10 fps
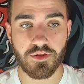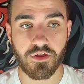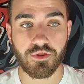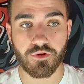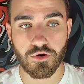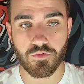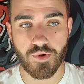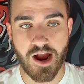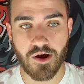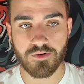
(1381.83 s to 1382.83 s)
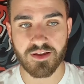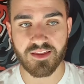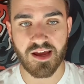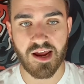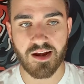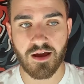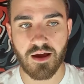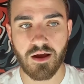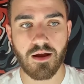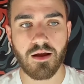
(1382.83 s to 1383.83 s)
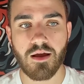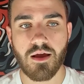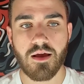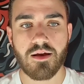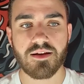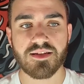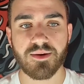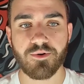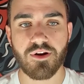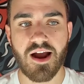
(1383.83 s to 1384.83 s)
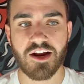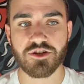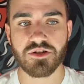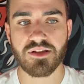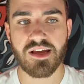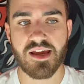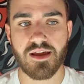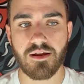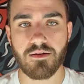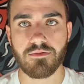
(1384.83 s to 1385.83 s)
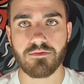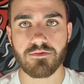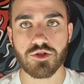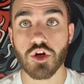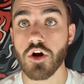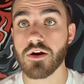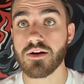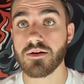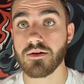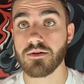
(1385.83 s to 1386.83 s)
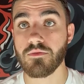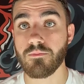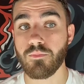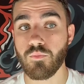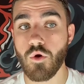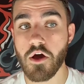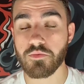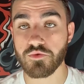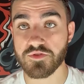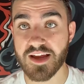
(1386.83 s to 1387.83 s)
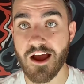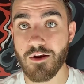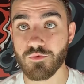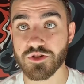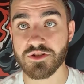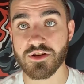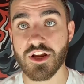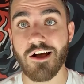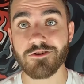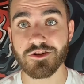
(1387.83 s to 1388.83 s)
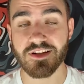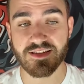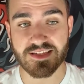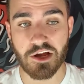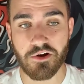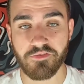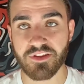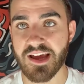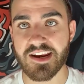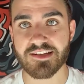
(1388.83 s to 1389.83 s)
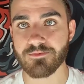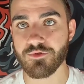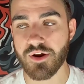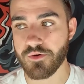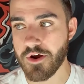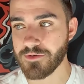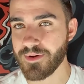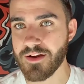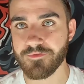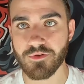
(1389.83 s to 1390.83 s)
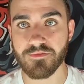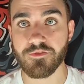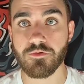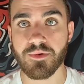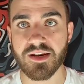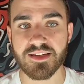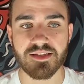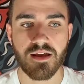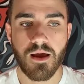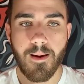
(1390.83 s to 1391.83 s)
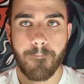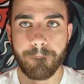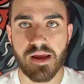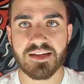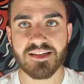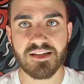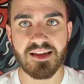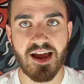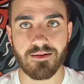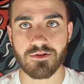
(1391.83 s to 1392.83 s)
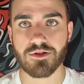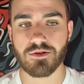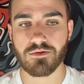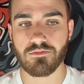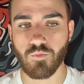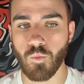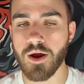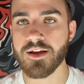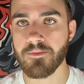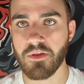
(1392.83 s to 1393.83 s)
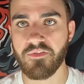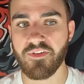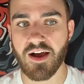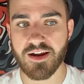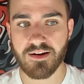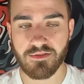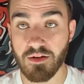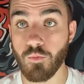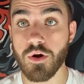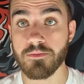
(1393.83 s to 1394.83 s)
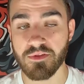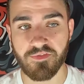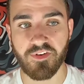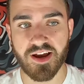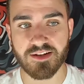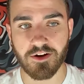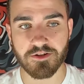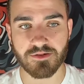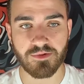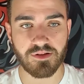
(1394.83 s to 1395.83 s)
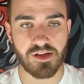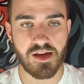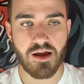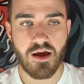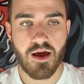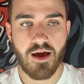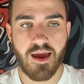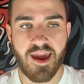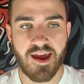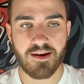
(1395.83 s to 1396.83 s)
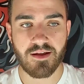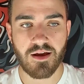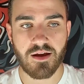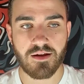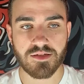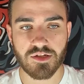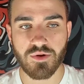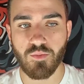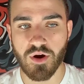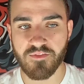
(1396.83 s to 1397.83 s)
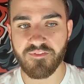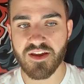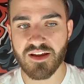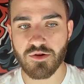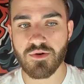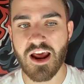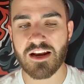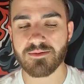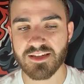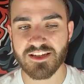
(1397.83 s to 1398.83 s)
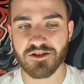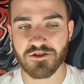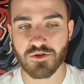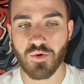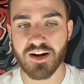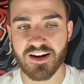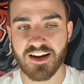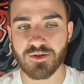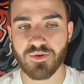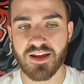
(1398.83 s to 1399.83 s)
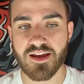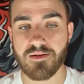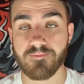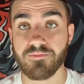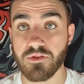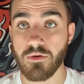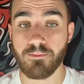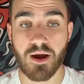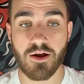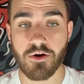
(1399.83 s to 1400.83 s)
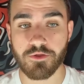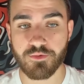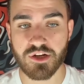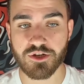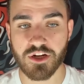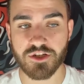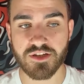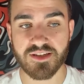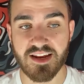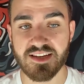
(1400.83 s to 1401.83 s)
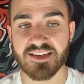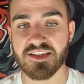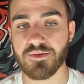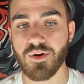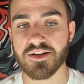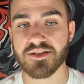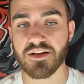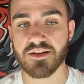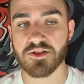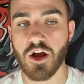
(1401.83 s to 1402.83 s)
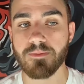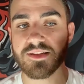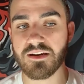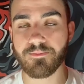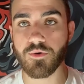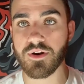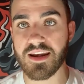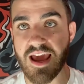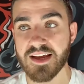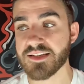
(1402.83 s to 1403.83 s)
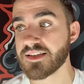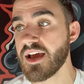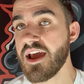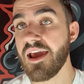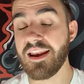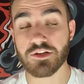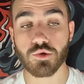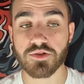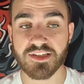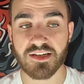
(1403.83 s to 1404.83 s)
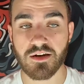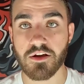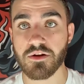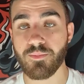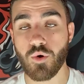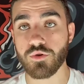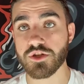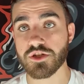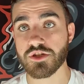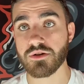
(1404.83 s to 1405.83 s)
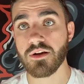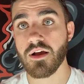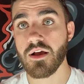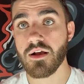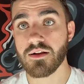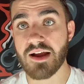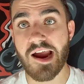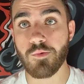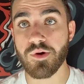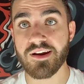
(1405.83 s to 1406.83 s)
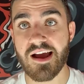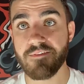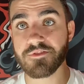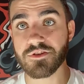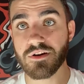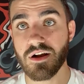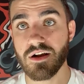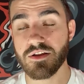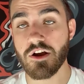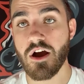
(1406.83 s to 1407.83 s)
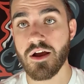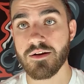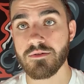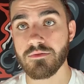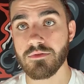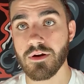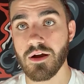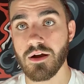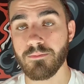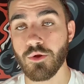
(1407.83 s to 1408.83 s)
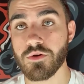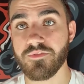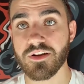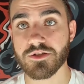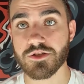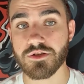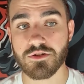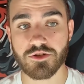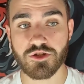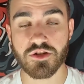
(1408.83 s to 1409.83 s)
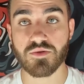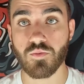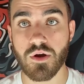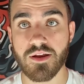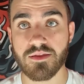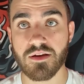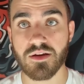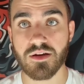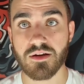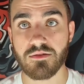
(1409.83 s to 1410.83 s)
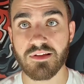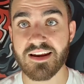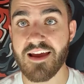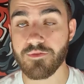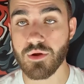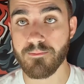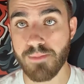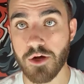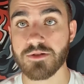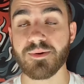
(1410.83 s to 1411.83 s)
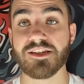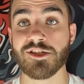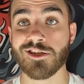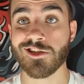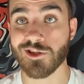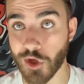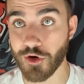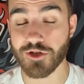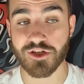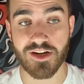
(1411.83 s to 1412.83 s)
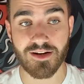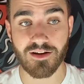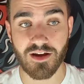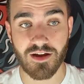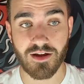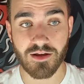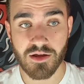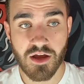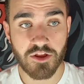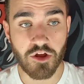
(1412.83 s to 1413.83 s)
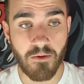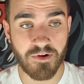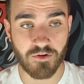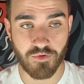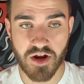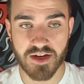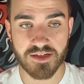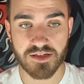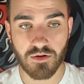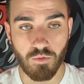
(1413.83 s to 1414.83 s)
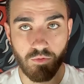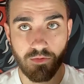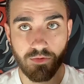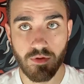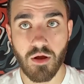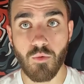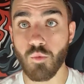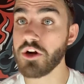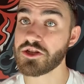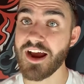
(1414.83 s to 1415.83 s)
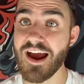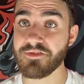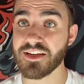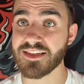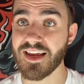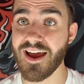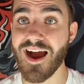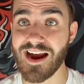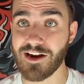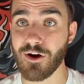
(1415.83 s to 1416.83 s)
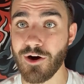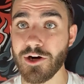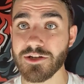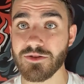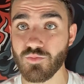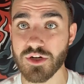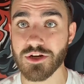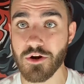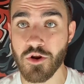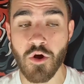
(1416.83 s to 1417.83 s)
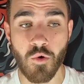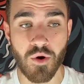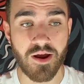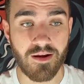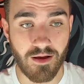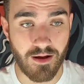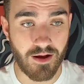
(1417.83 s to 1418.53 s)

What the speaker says: the third round. And then Tybura actually took Rothwell down, which is a challenge in itself, and landed some great ground and pound for a few minutes. Basically, that won him the fight ultimately. And so he won via unanimous decision 29-28 by all three judges. And he says he wants a top 10 opponent next. And it's cool seeing another Polish guy win after Jan Blachowicz just won the light heavyweight belt by starching Dominic Reyes, which I have to say I called, which no one